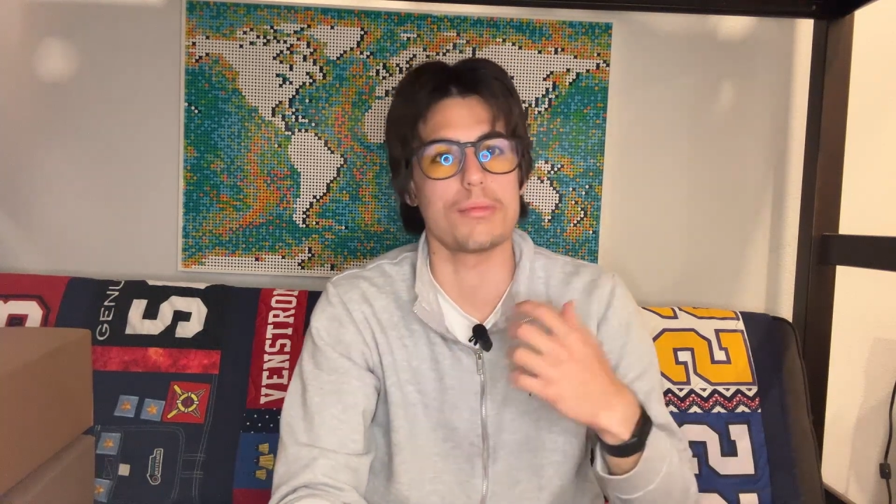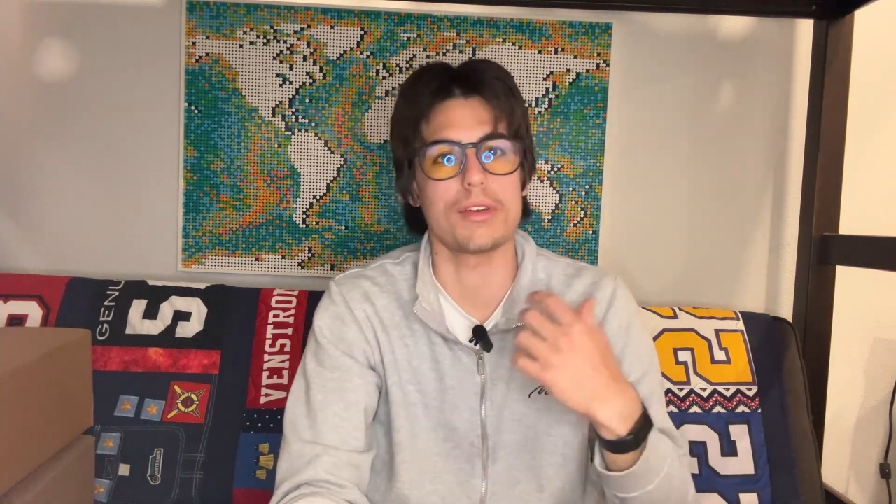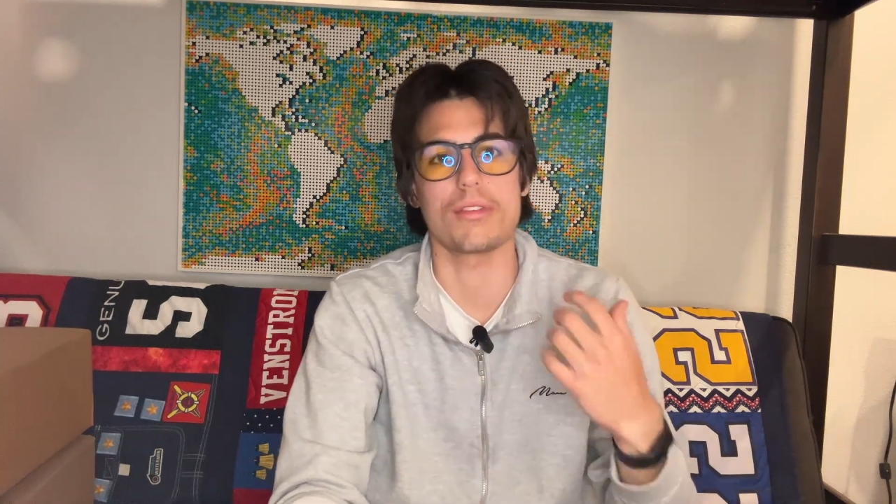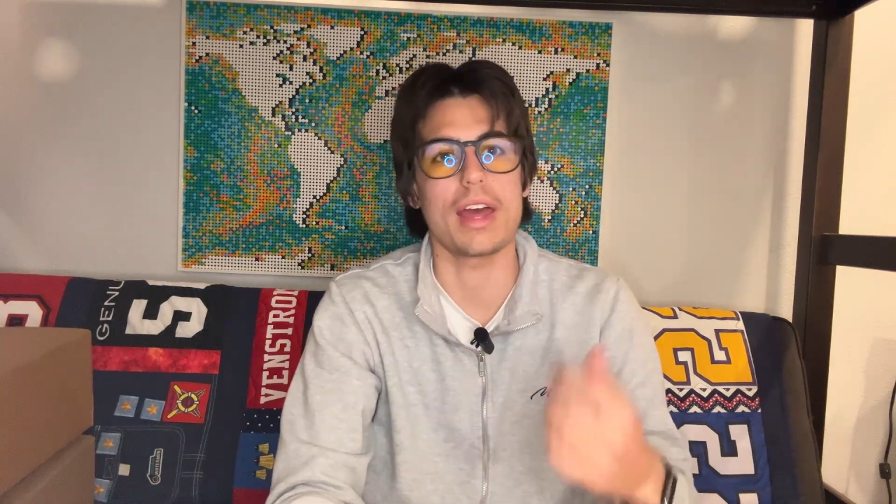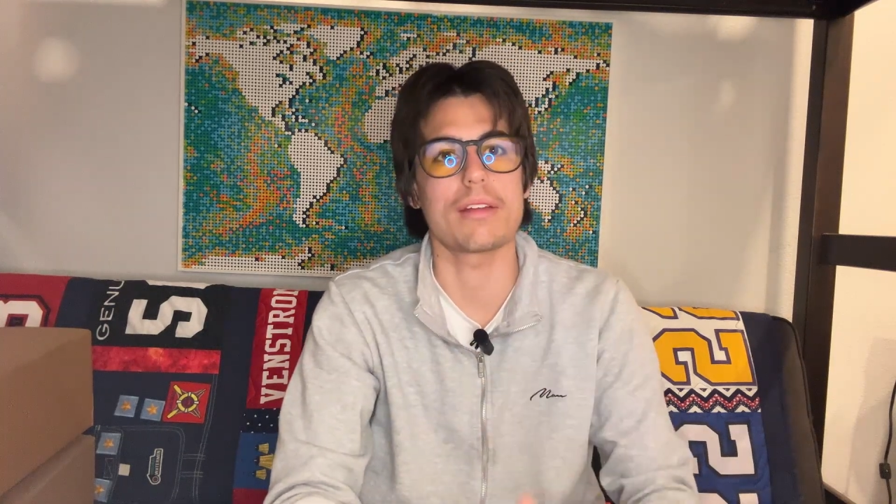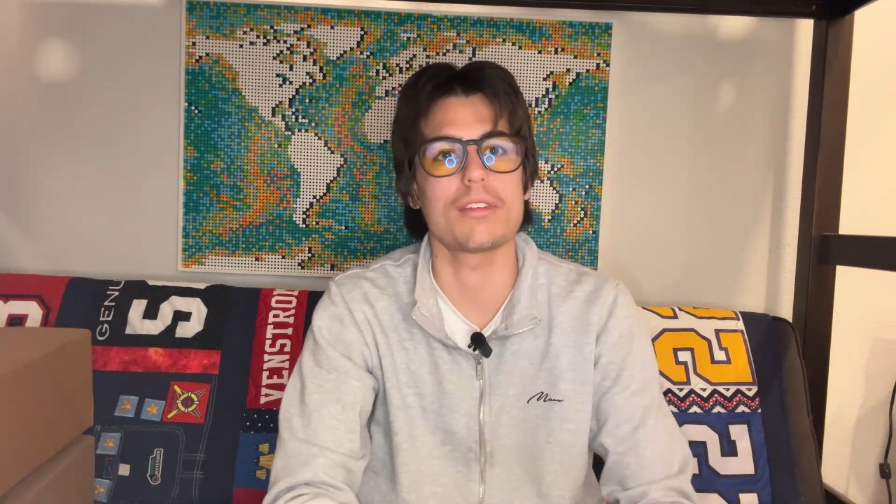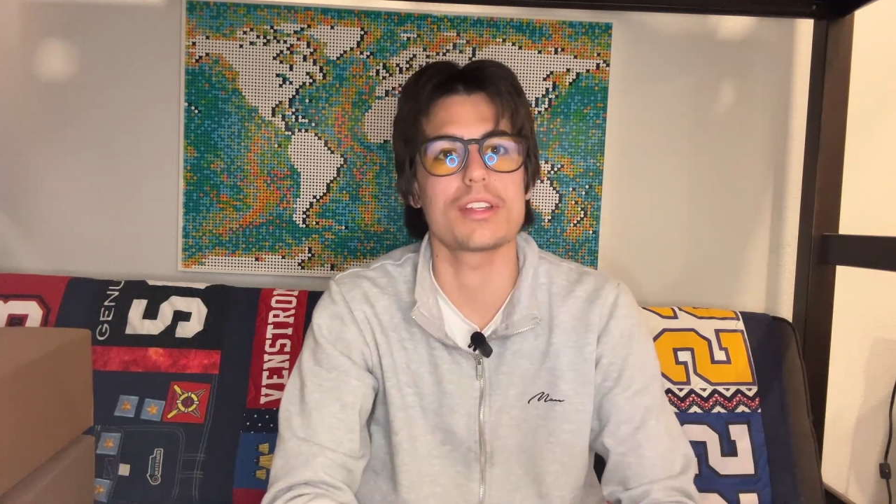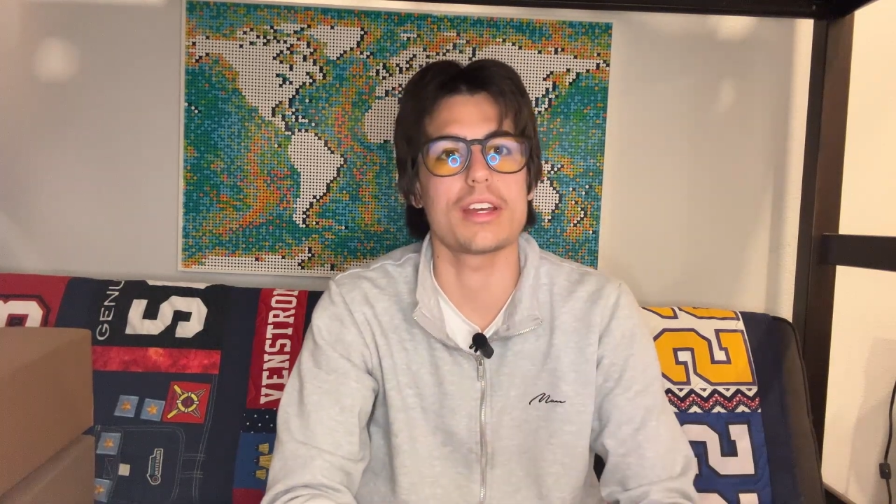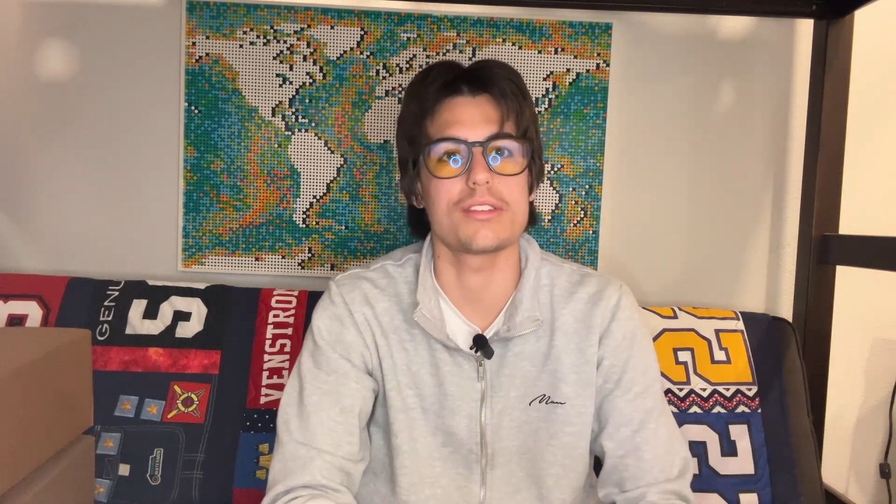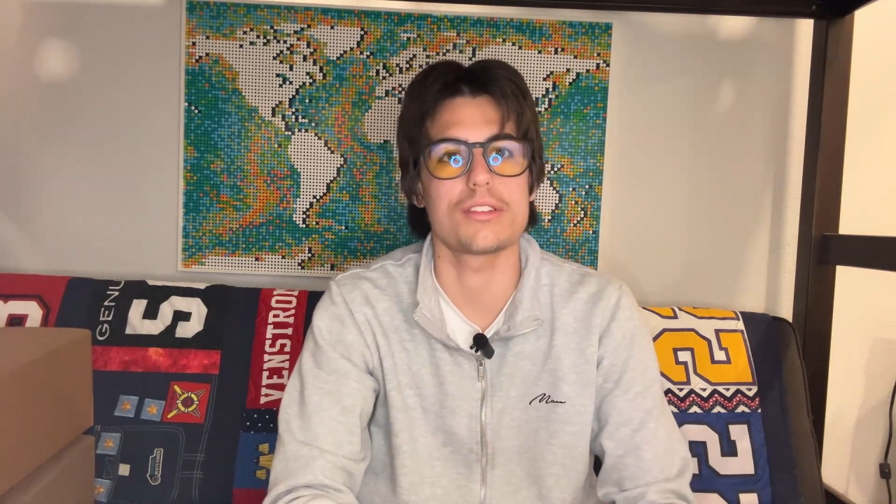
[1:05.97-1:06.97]
different
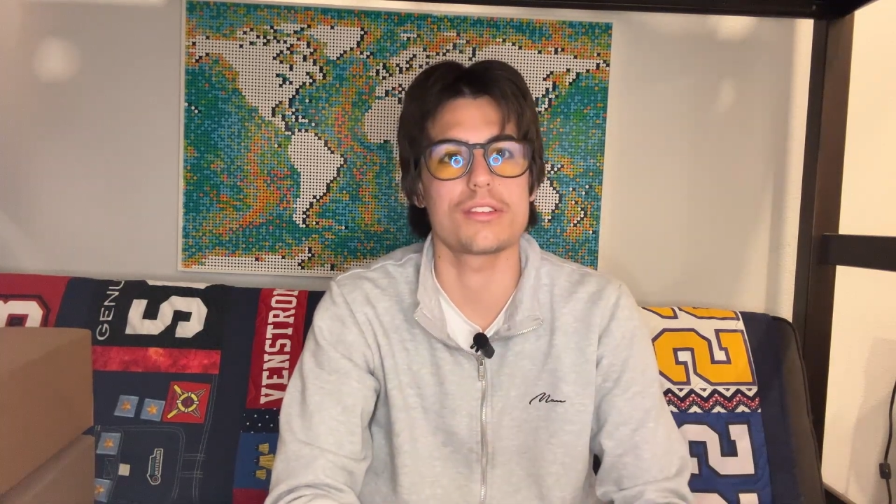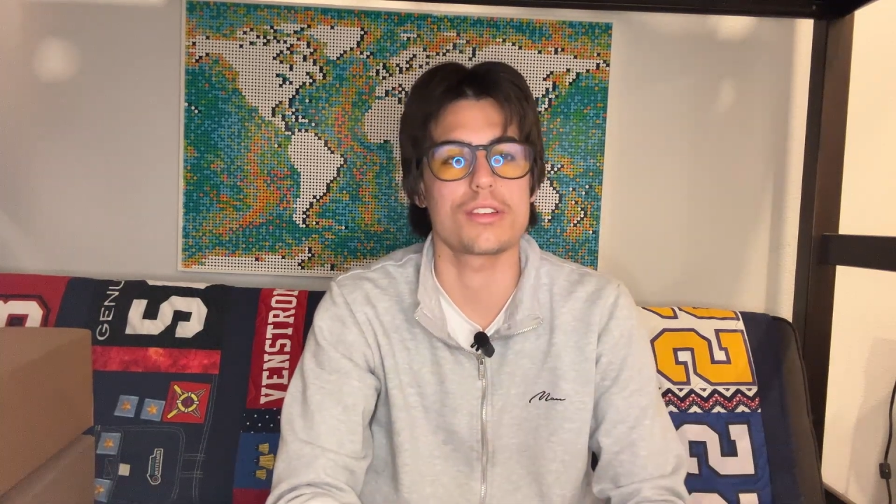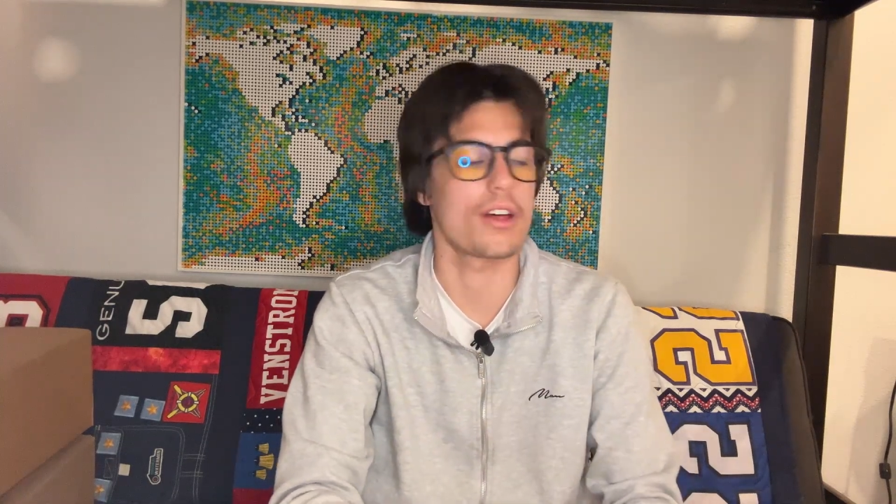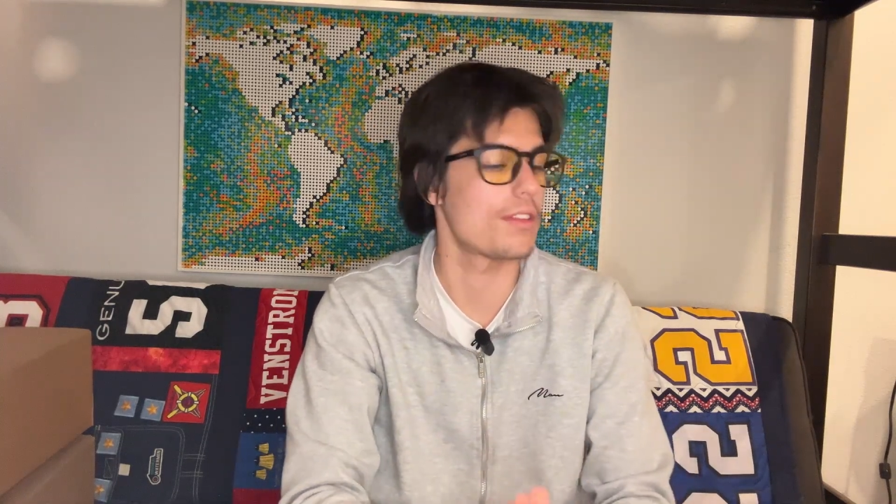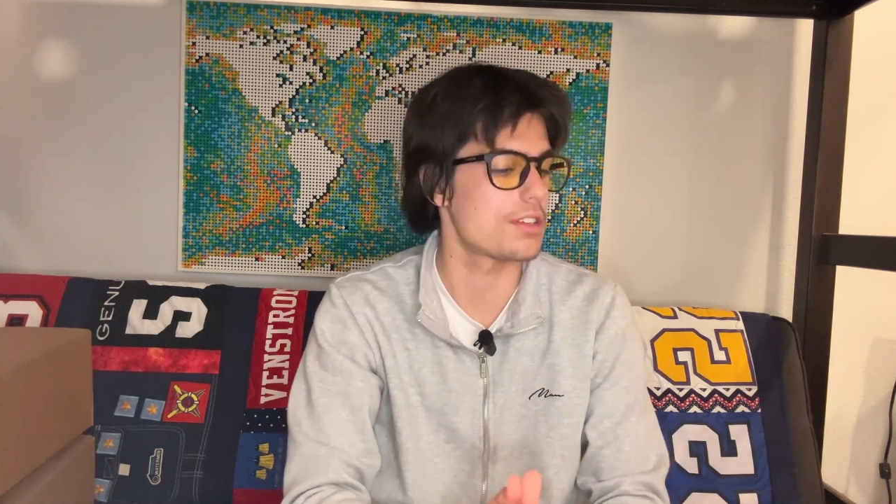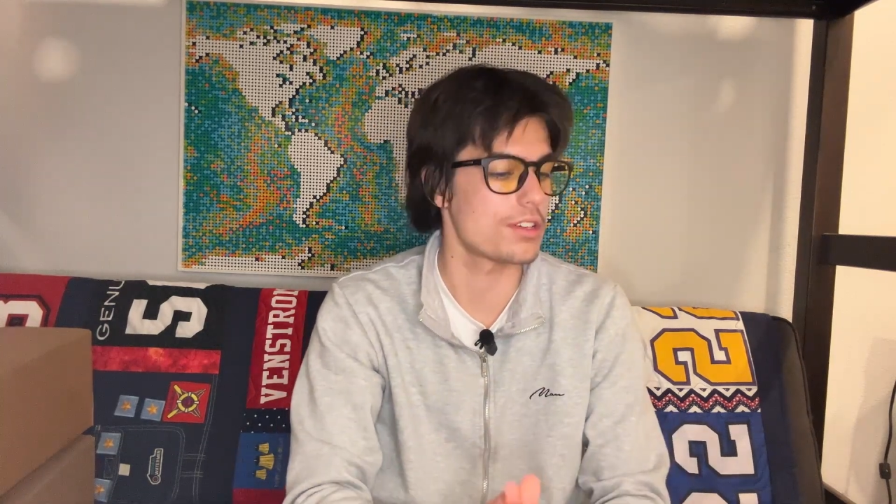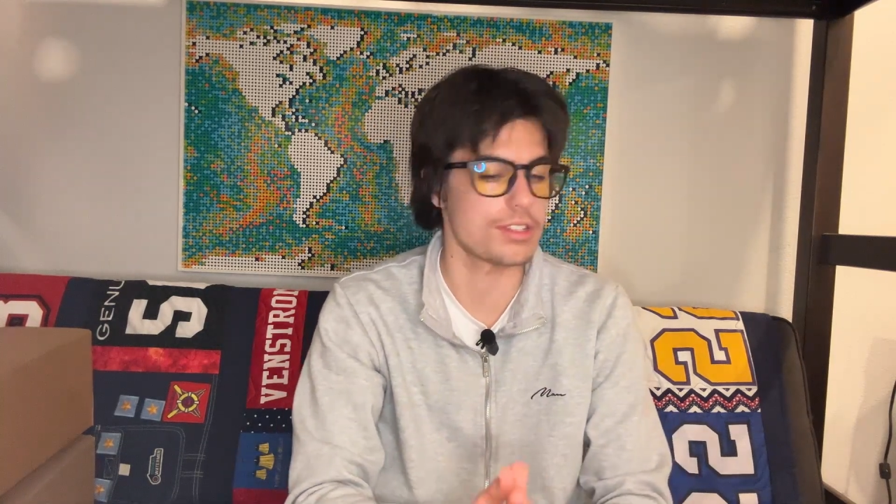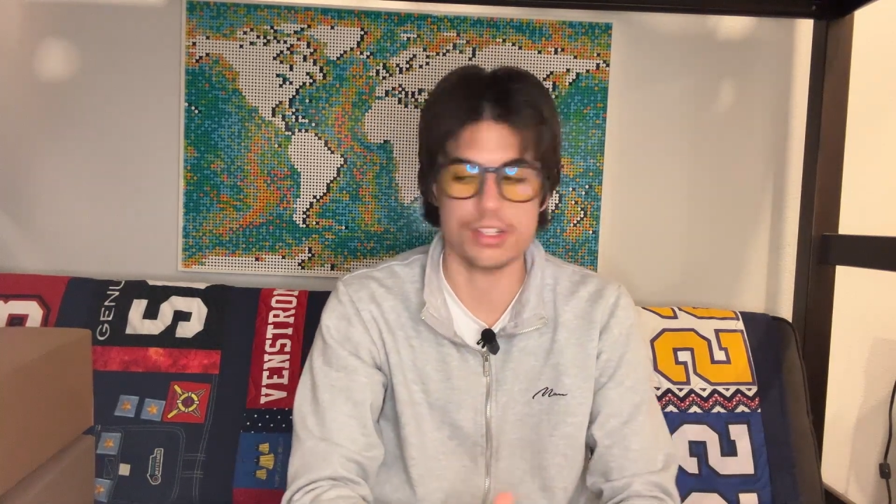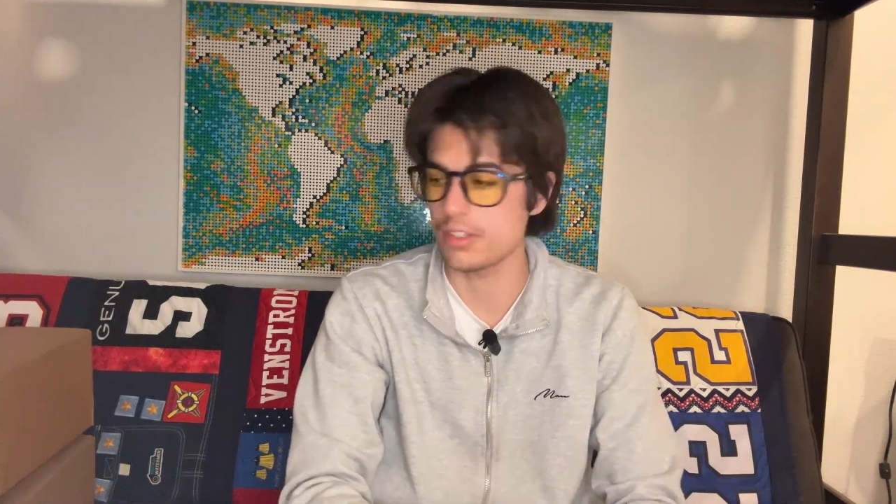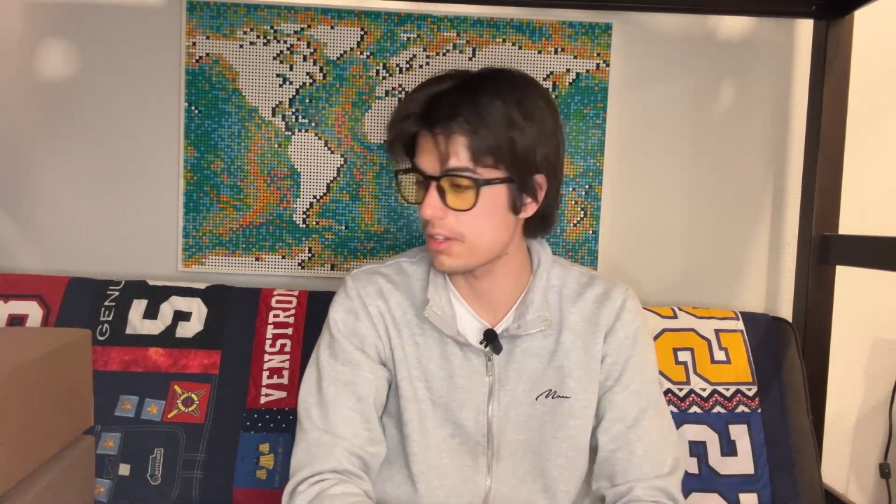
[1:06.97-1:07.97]
advertisers on the
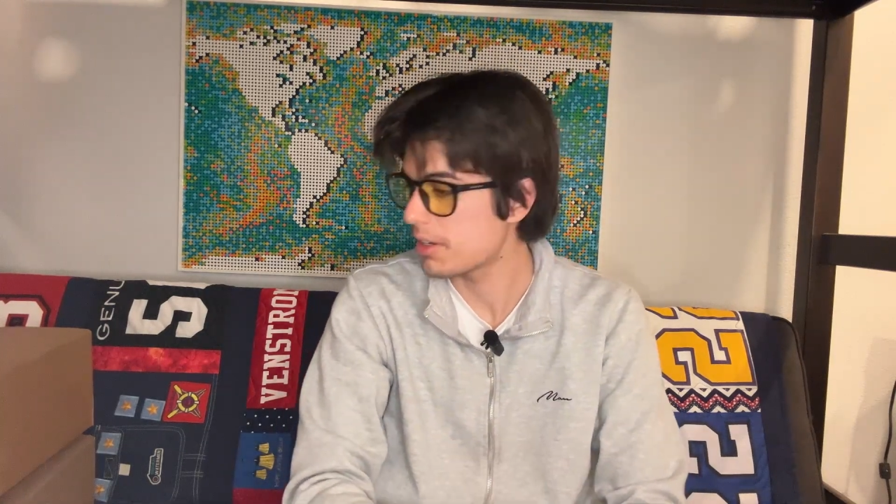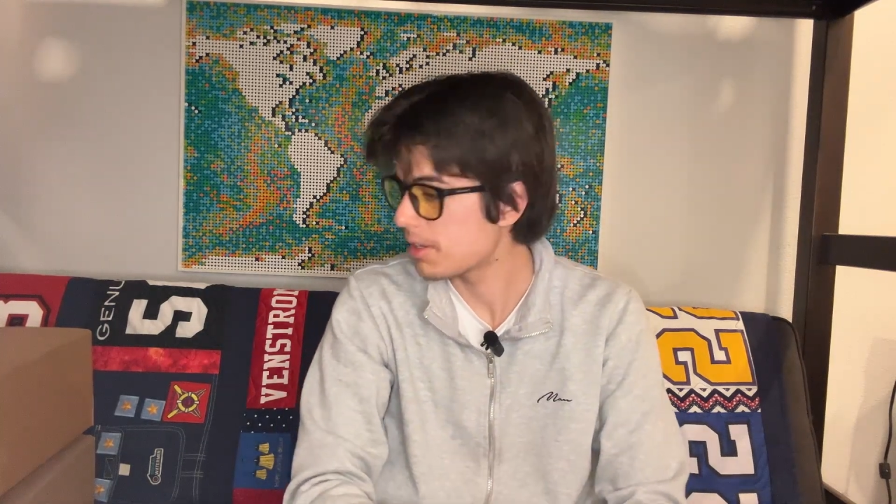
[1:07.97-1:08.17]
jerseys.